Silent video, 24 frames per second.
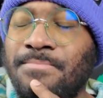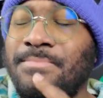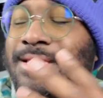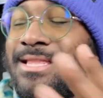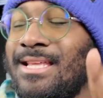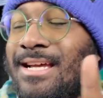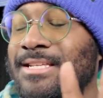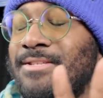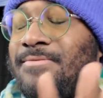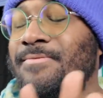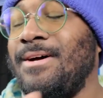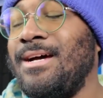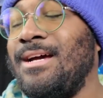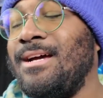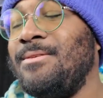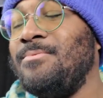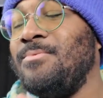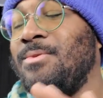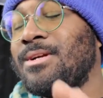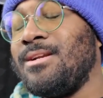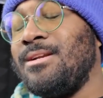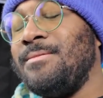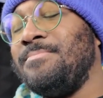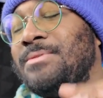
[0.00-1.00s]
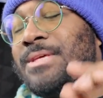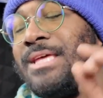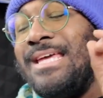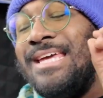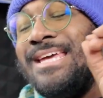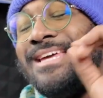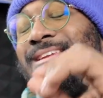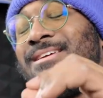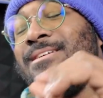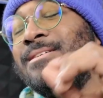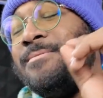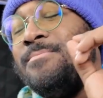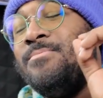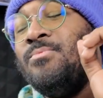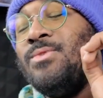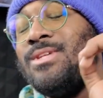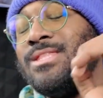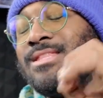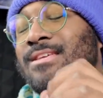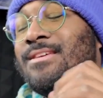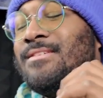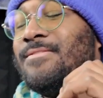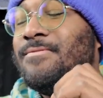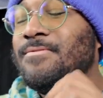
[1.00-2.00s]
But that's fine. We're going to be hitting him
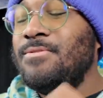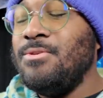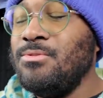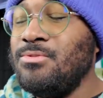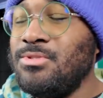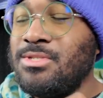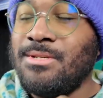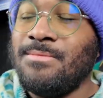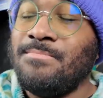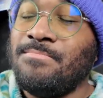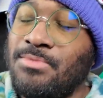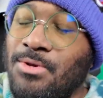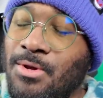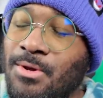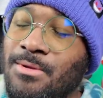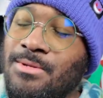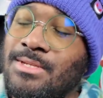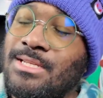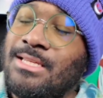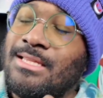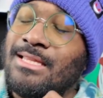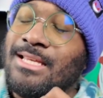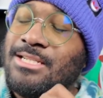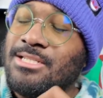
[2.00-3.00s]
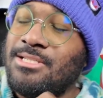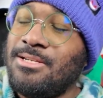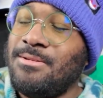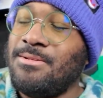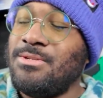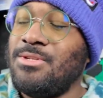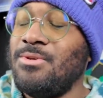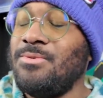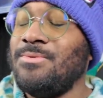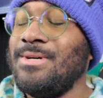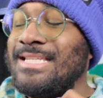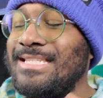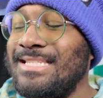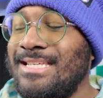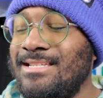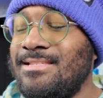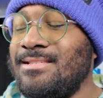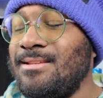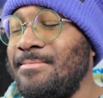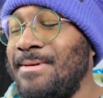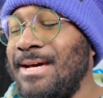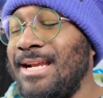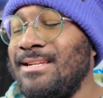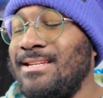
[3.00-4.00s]
with the Fusion Bolt. That should do a
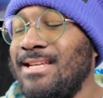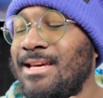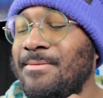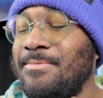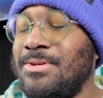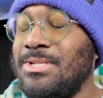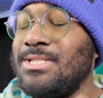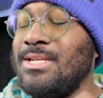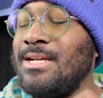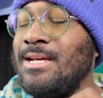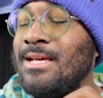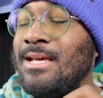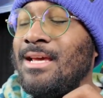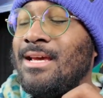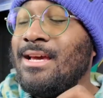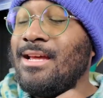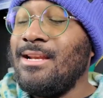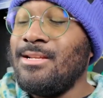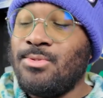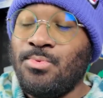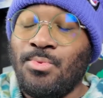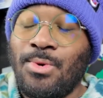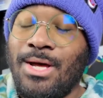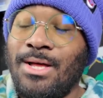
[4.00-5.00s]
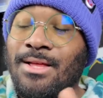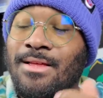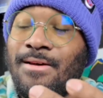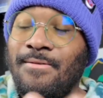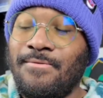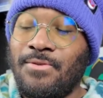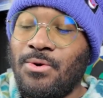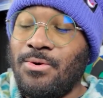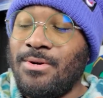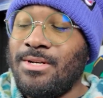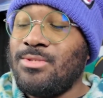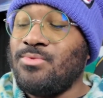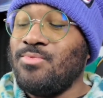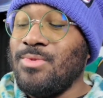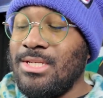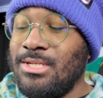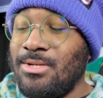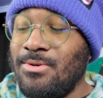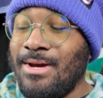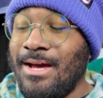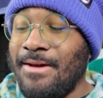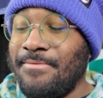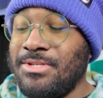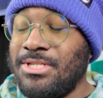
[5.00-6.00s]
decent amount of damage. And as well, of course, we
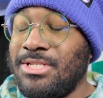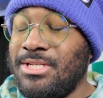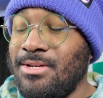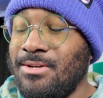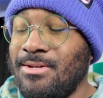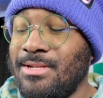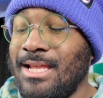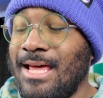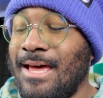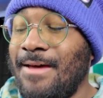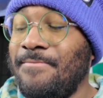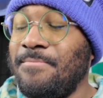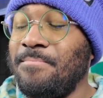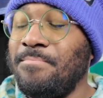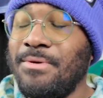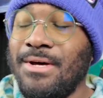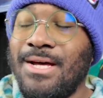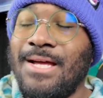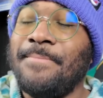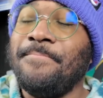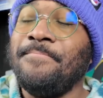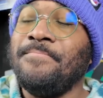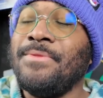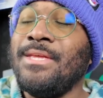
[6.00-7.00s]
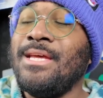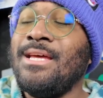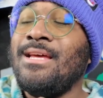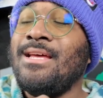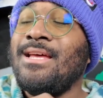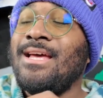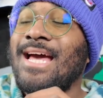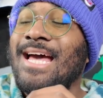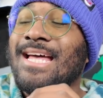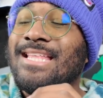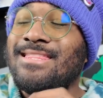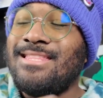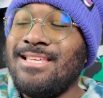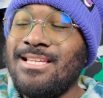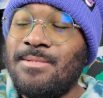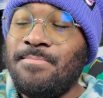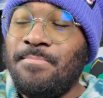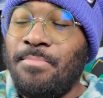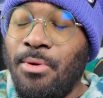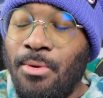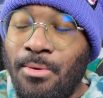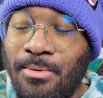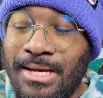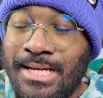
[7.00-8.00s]
do have a shield left. But at
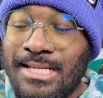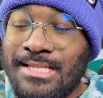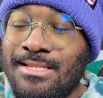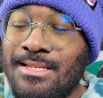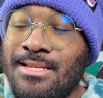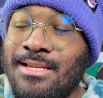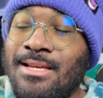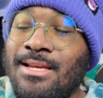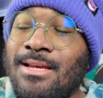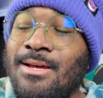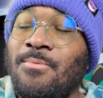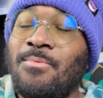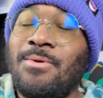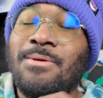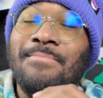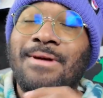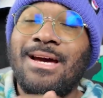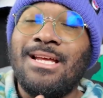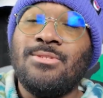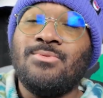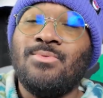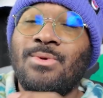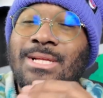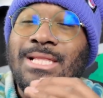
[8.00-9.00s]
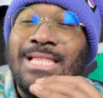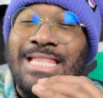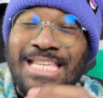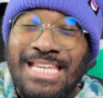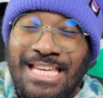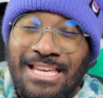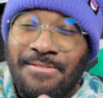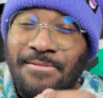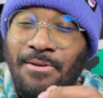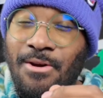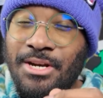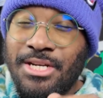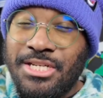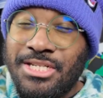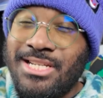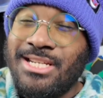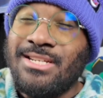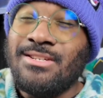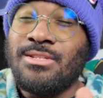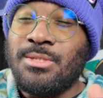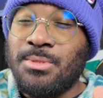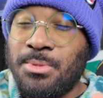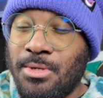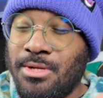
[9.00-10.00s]
this point, we might as well leave our
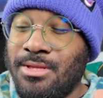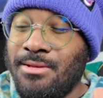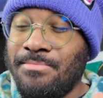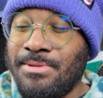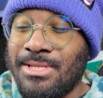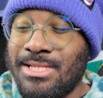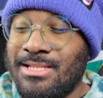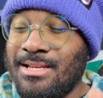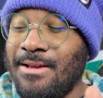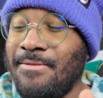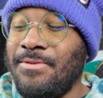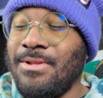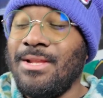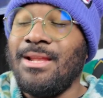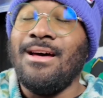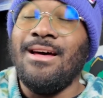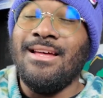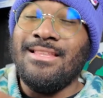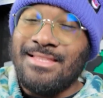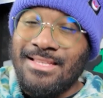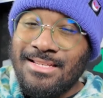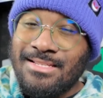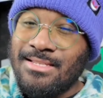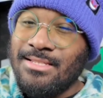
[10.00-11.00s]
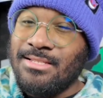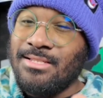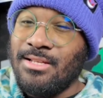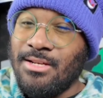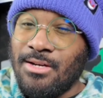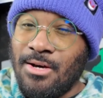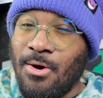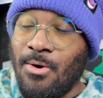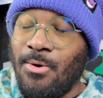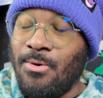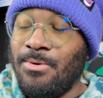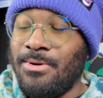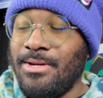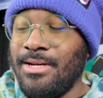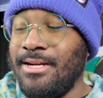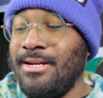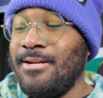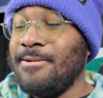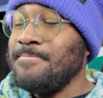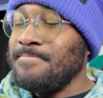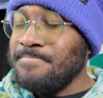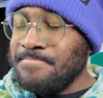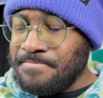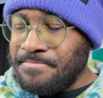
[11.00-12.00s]
shields for the Blacephalon. This is the goal
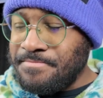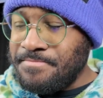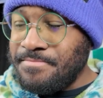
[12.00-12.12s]
here.